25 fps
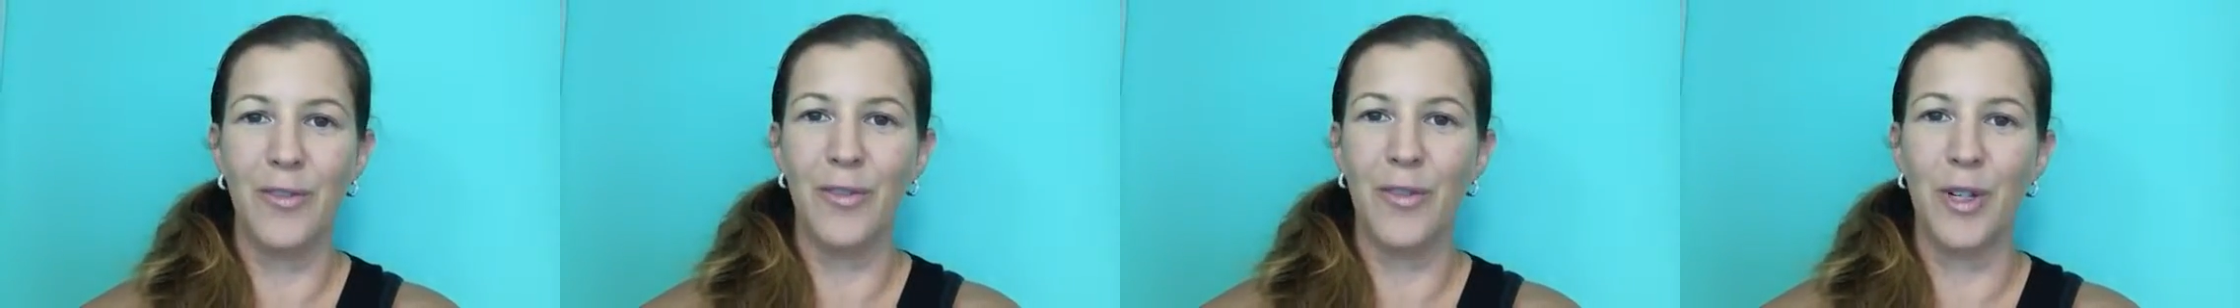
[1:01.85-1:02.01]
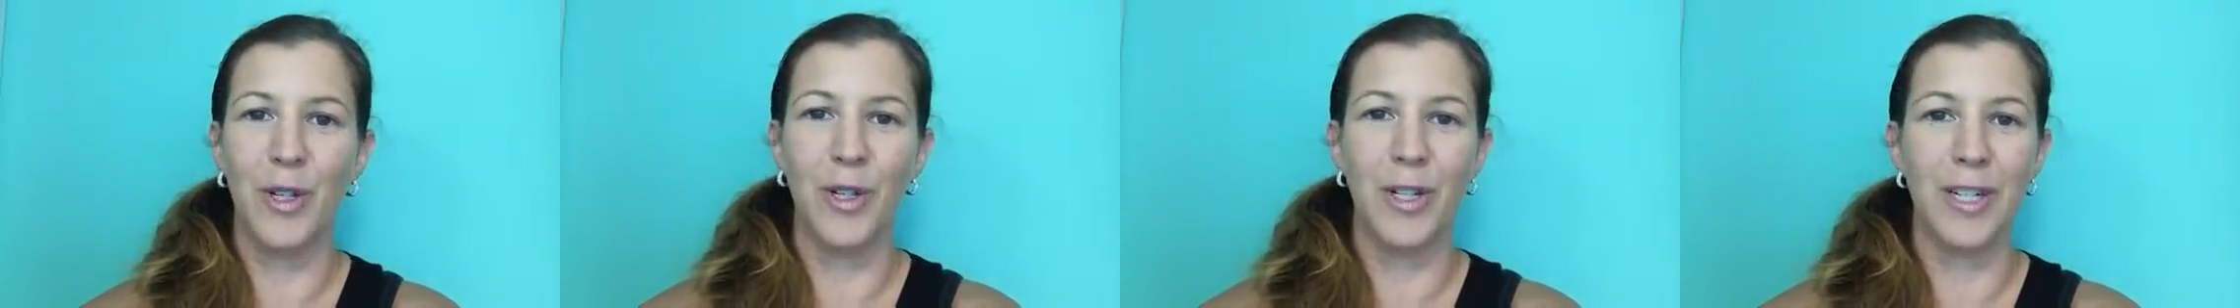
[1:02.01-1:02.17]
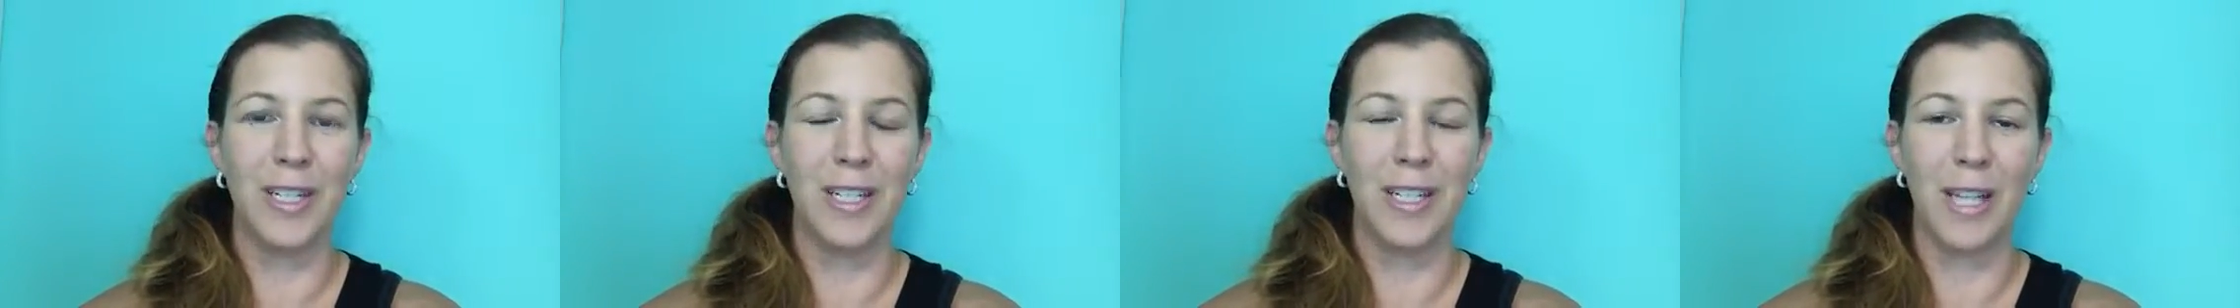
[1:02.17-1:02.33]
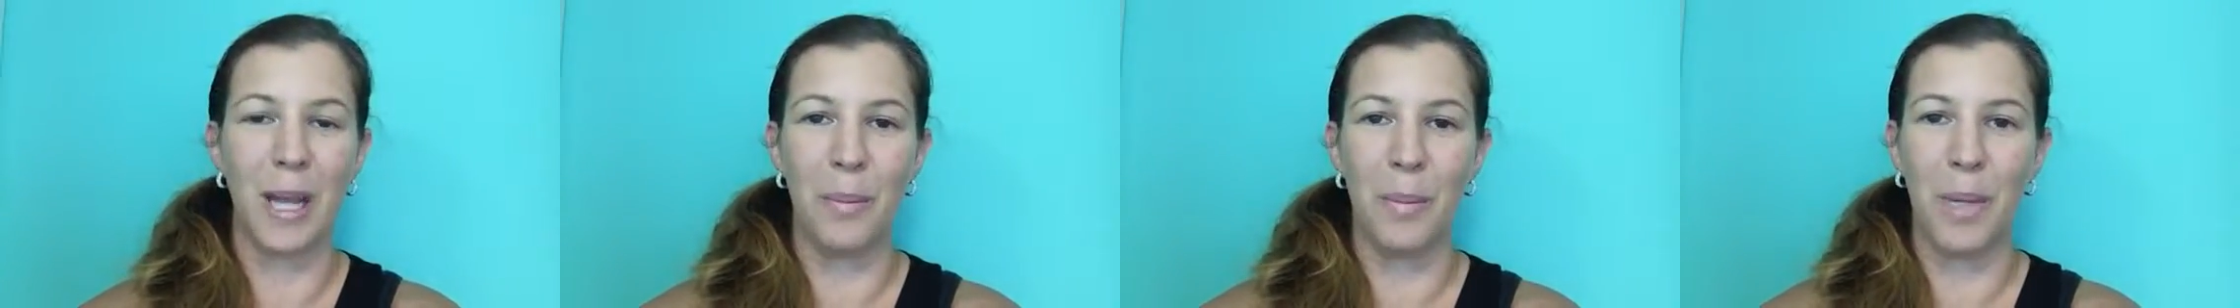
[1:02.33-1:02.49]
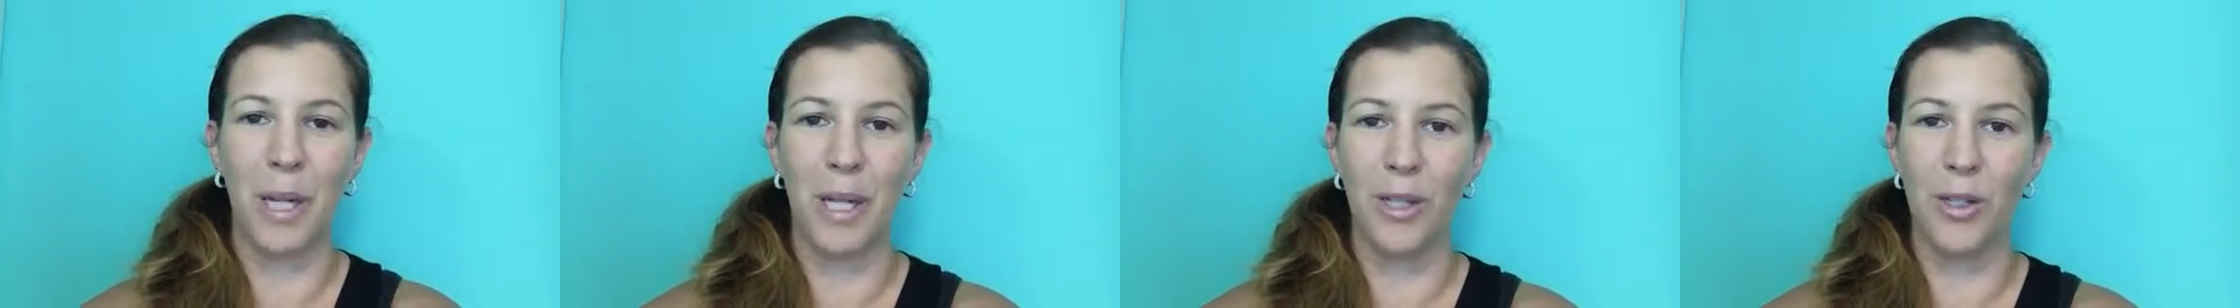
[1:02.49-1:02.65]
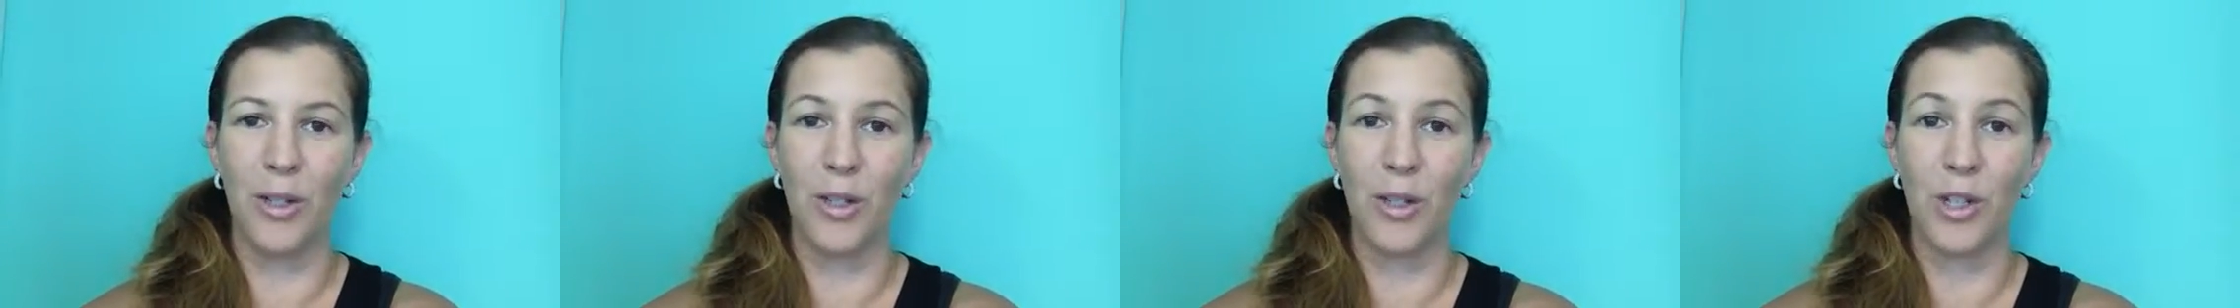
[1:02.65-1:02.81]
for you to send me
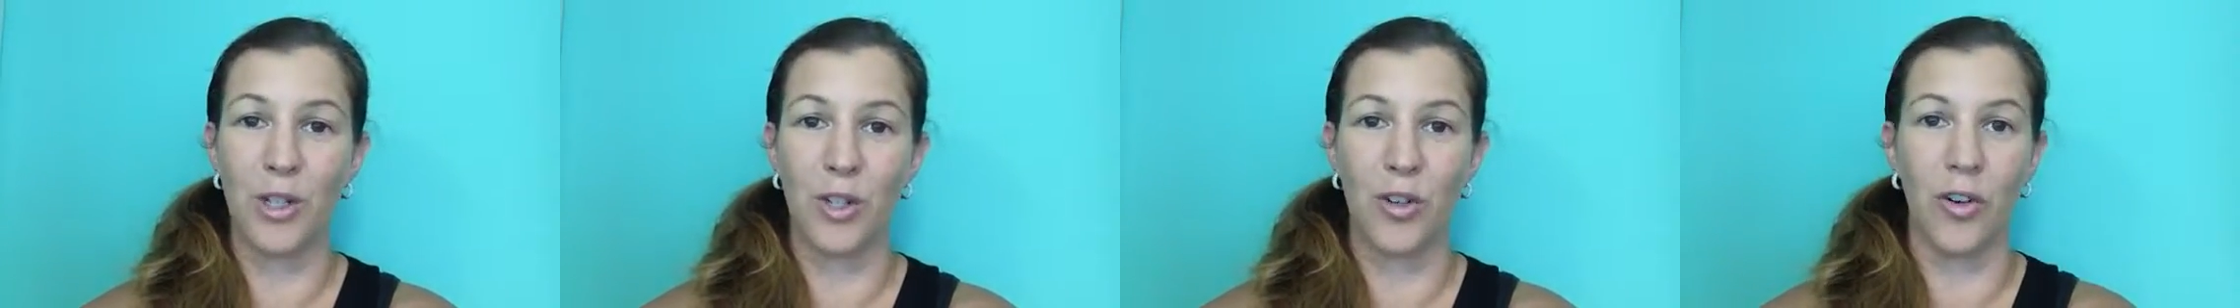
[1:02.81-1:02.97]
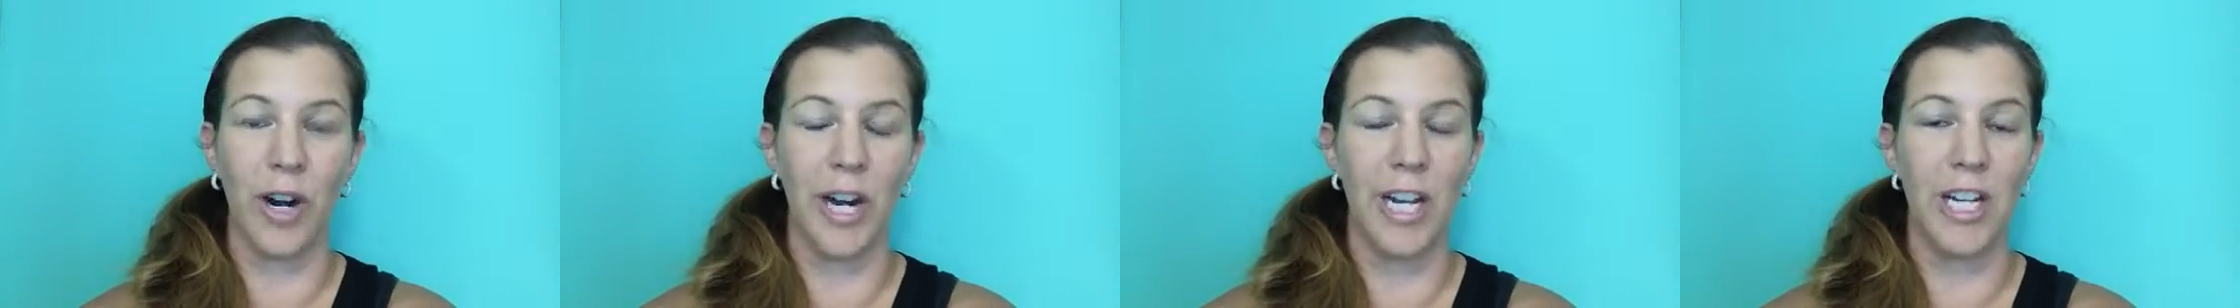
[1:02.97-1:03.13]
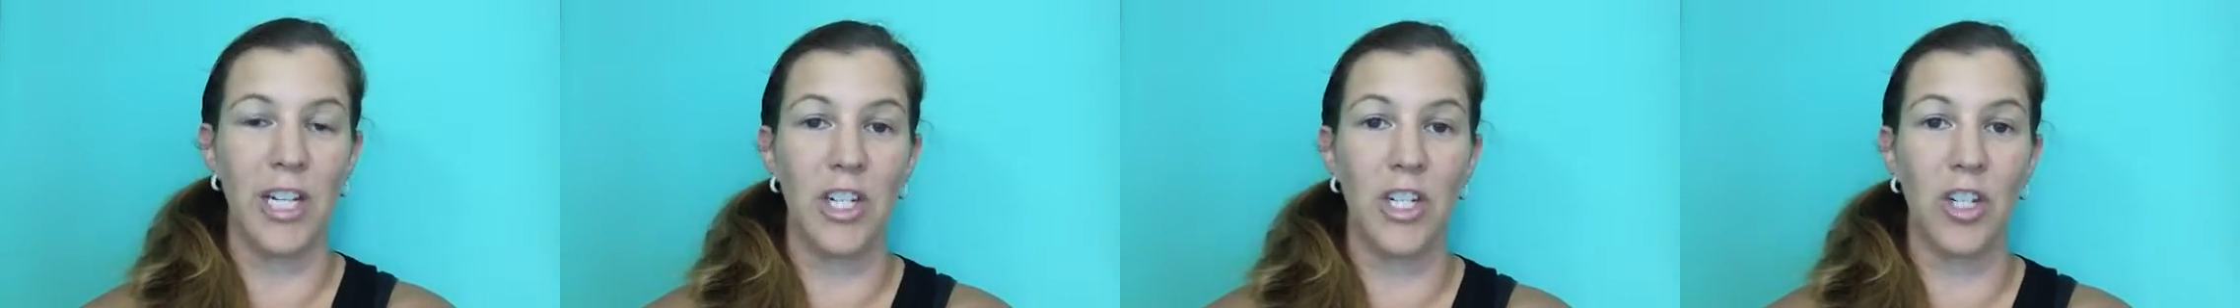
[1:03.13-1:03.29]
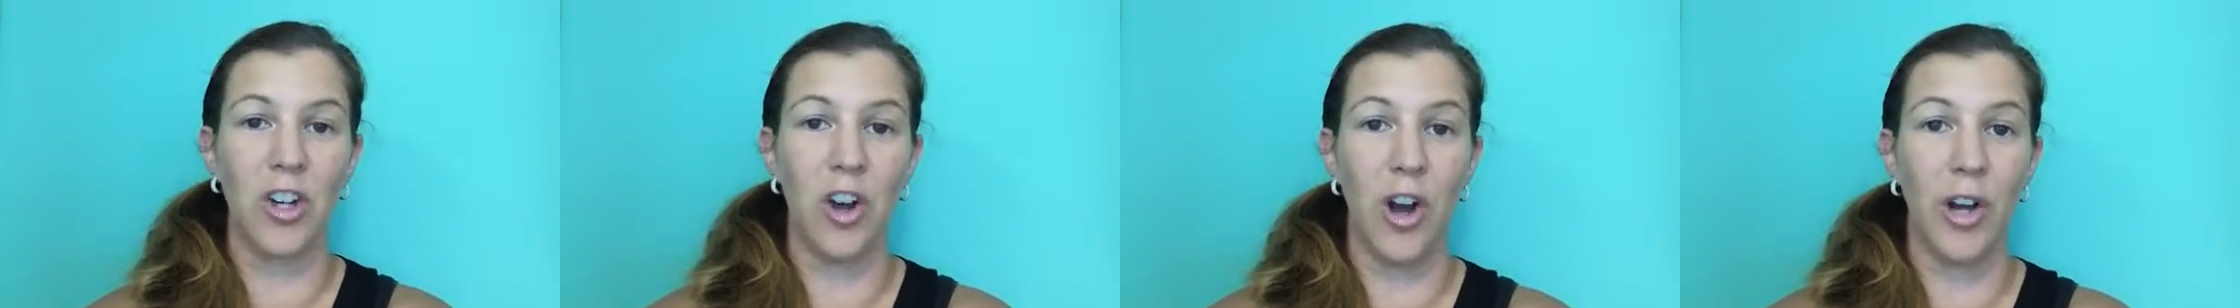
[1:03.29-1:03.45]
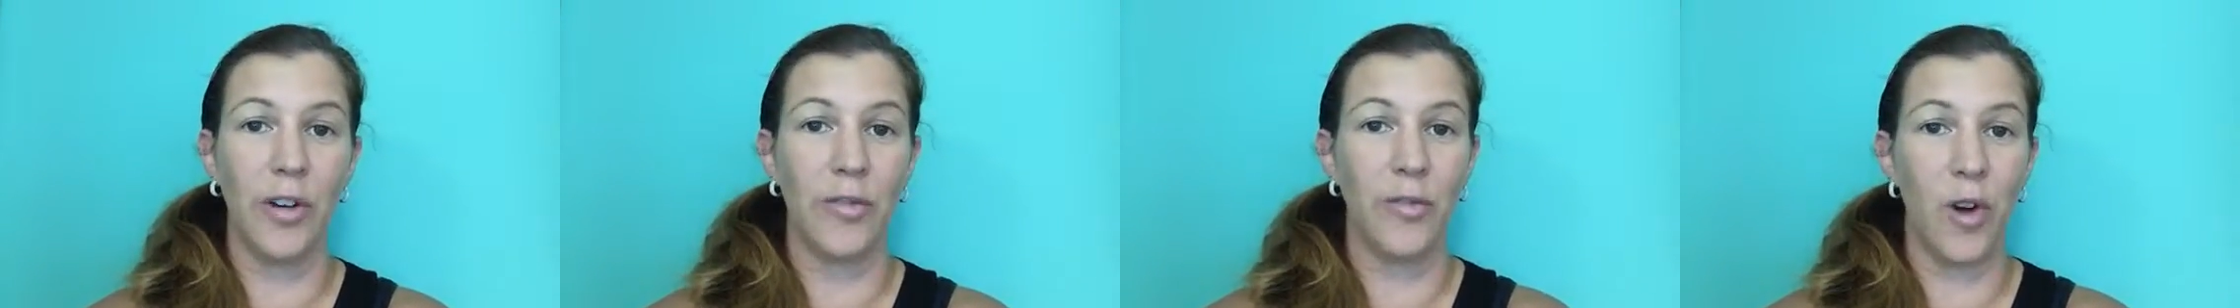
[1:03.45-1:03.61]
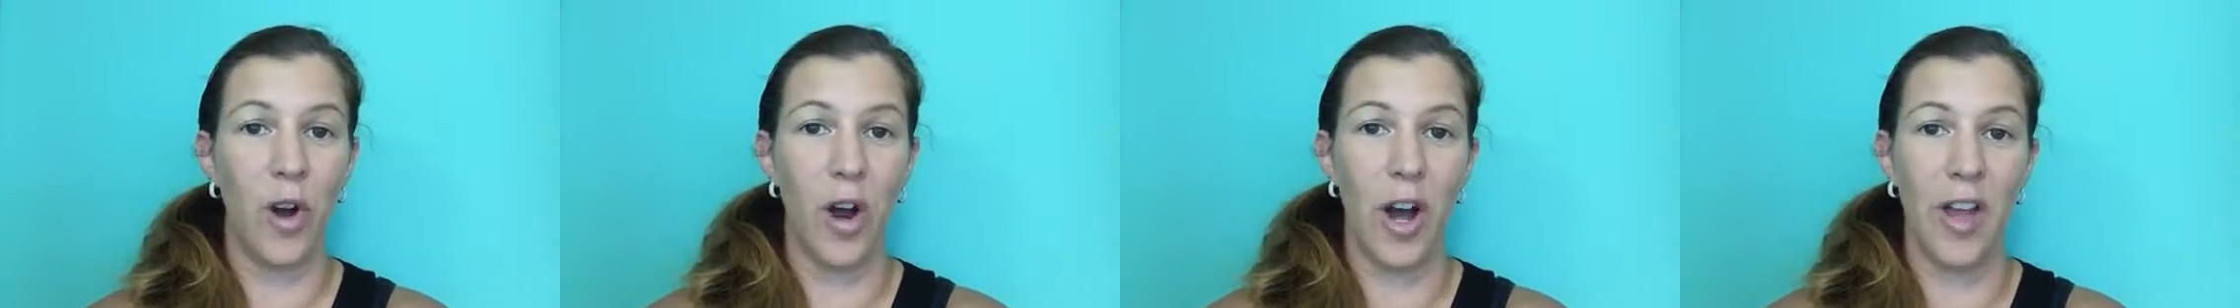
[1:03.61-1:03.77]
a little
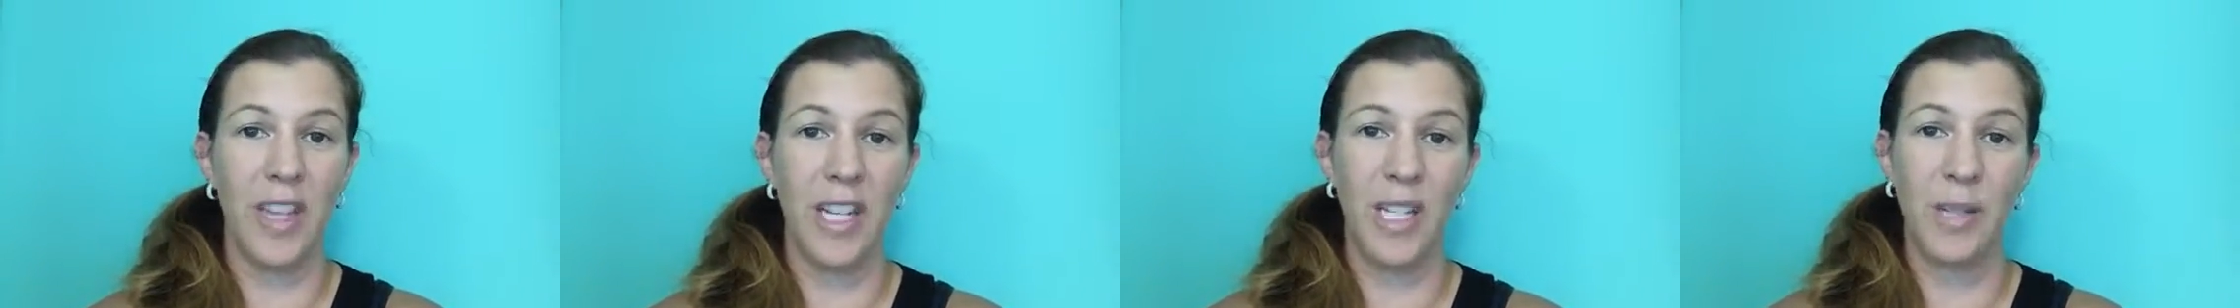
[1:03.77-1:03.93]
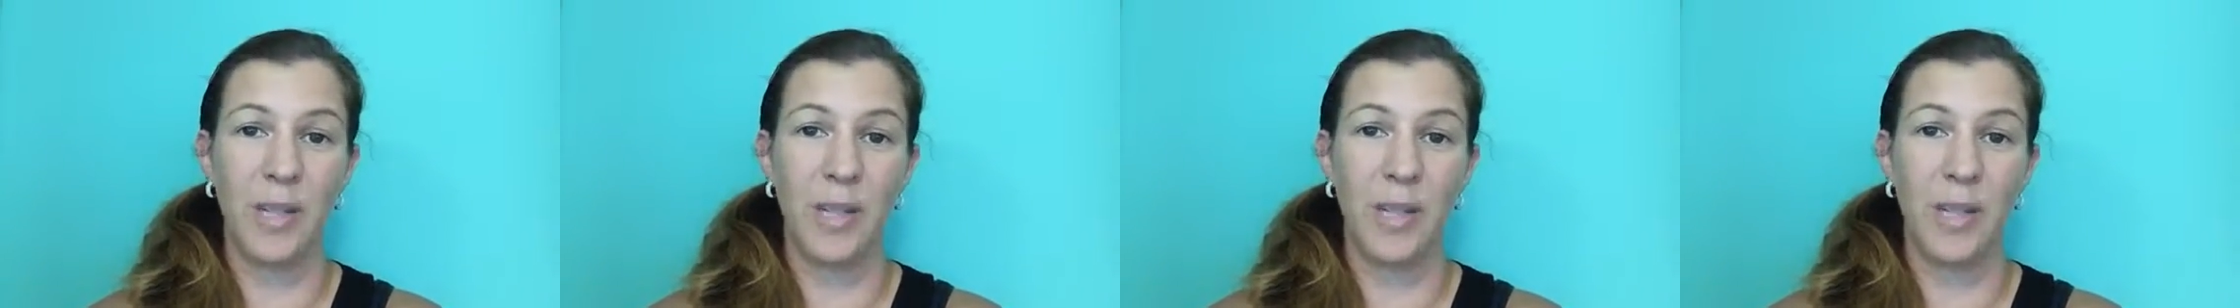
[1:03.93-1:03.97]
screenshot via